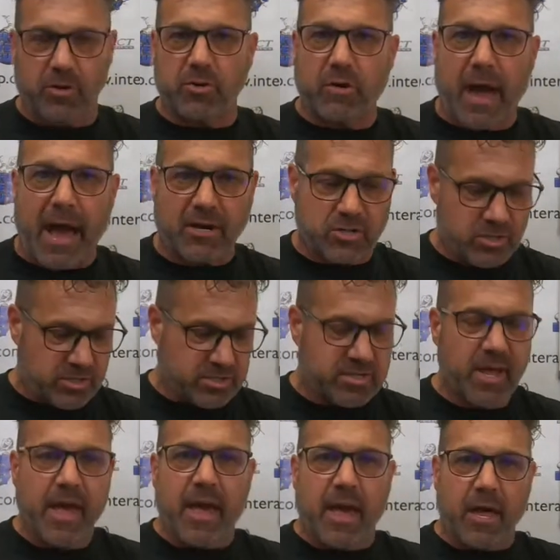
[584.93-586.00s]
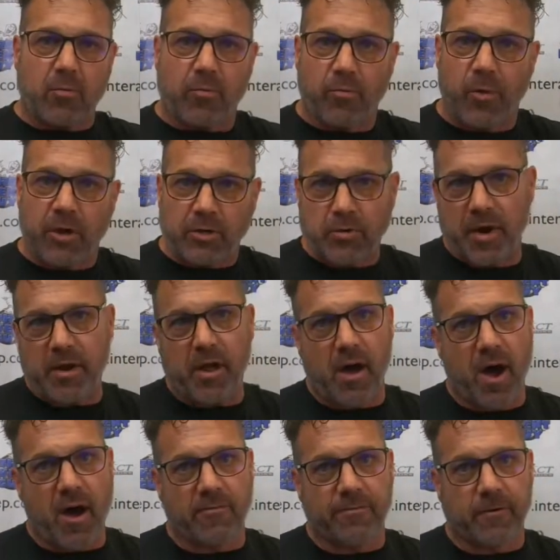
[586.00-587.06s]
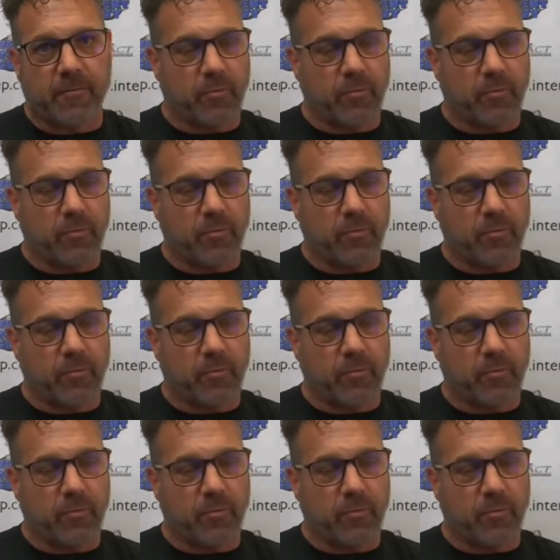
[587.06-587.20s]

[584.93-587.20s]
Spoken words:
attractions and with what you're trying to offer.